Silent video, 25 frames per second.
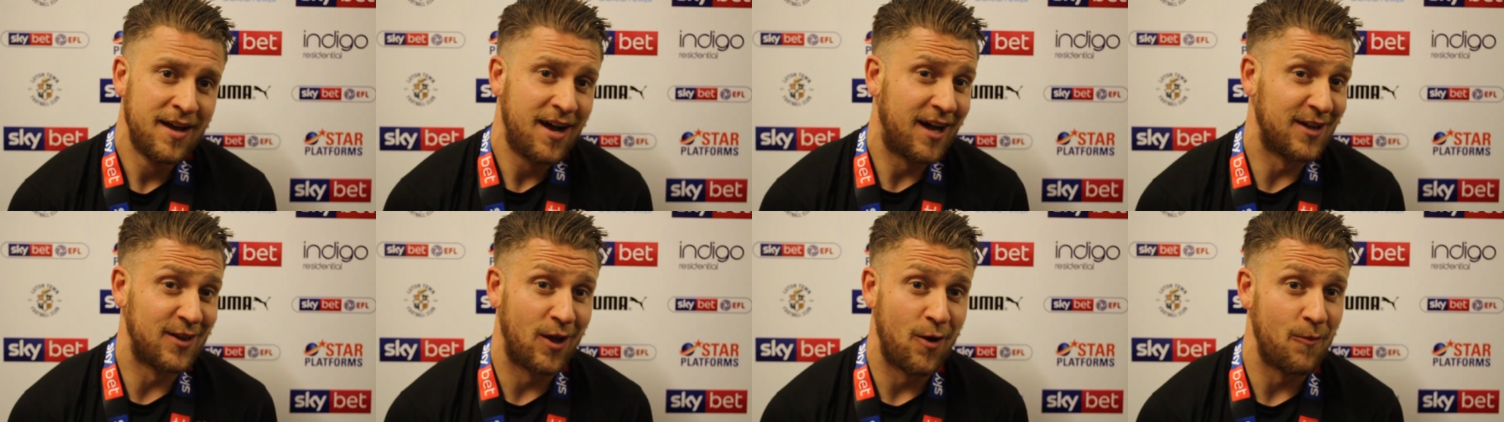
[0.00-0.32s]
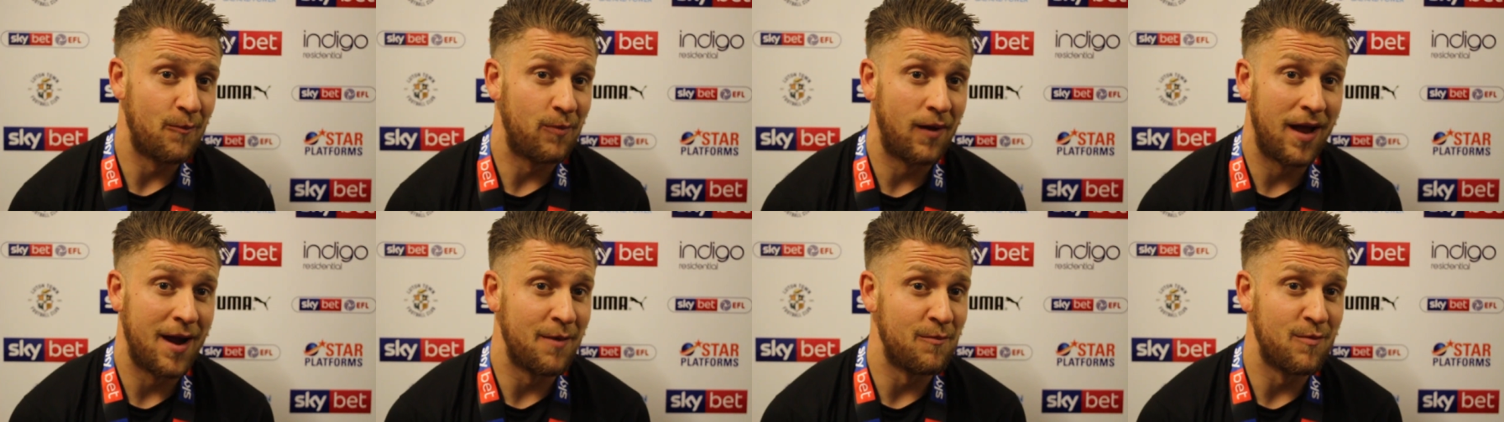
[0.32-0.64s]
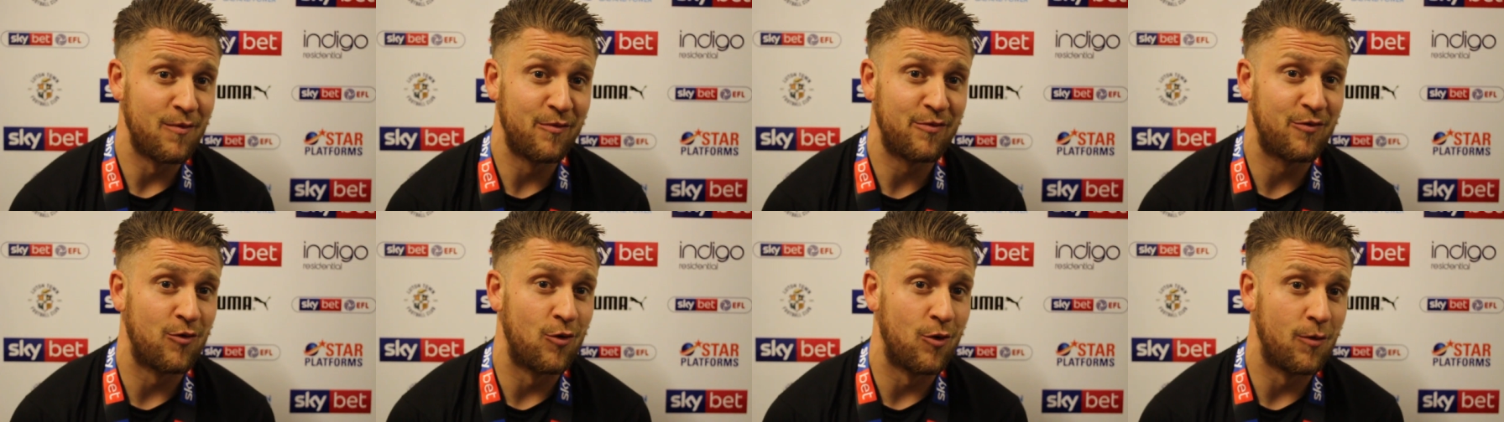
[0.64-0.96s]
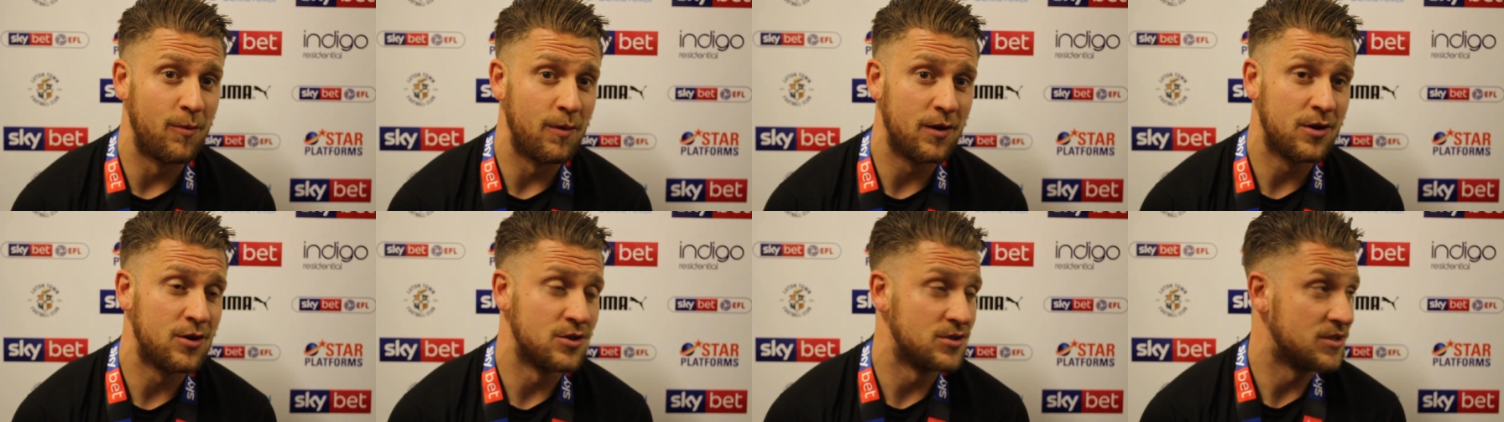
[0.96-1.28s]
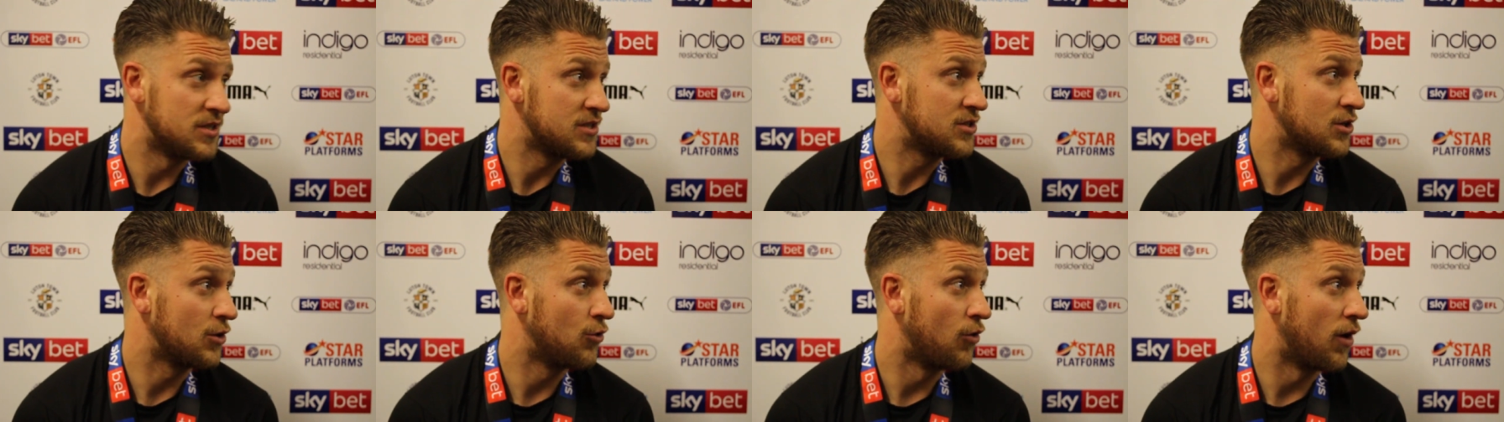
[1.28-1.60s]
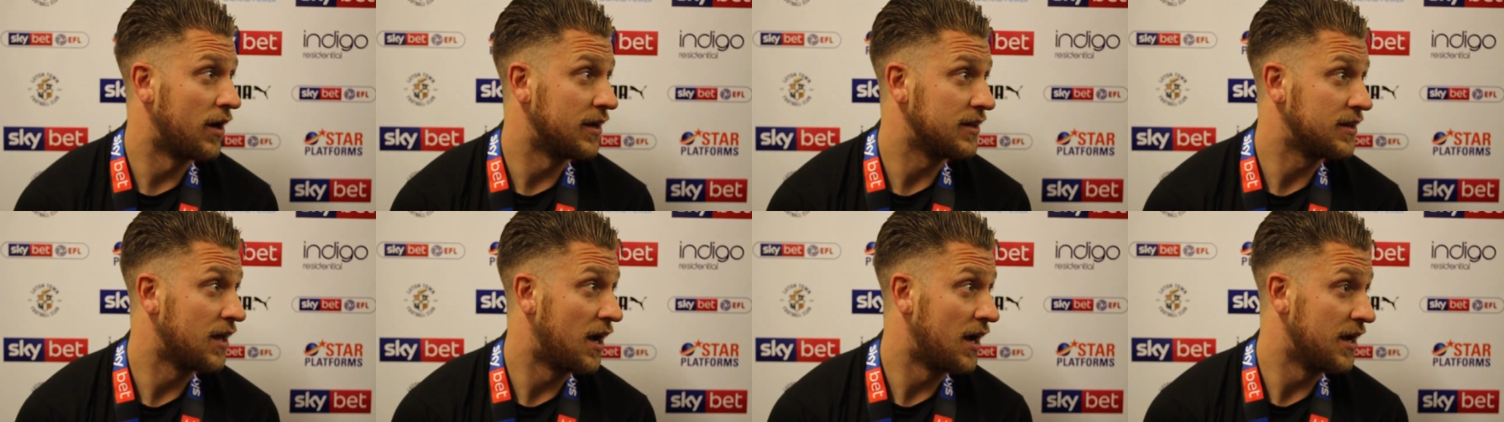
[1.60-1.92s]
I don't blame them for because it's a
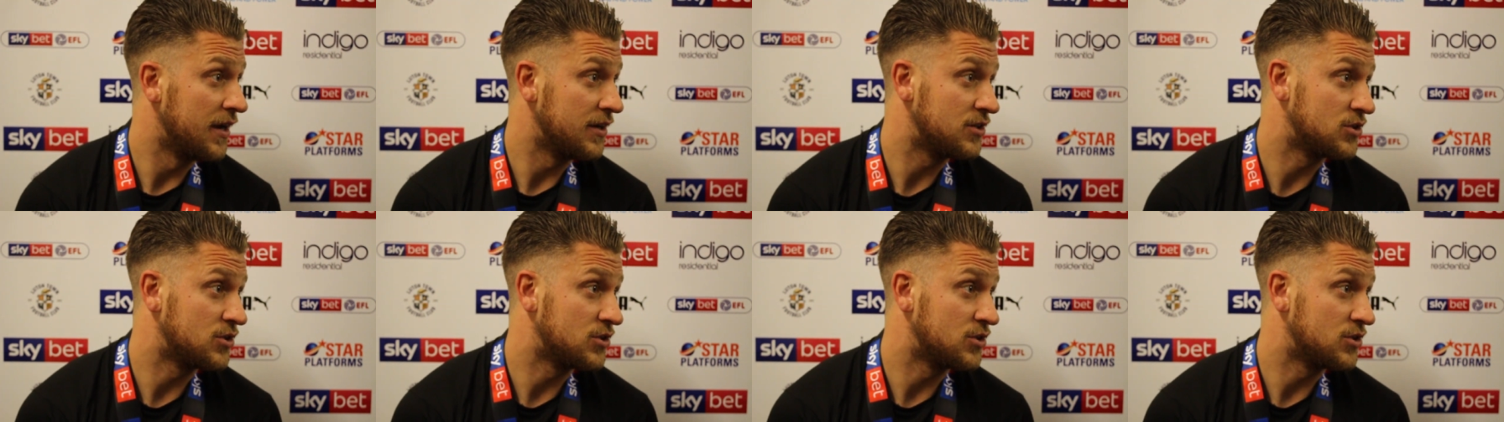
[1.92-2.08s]
great day.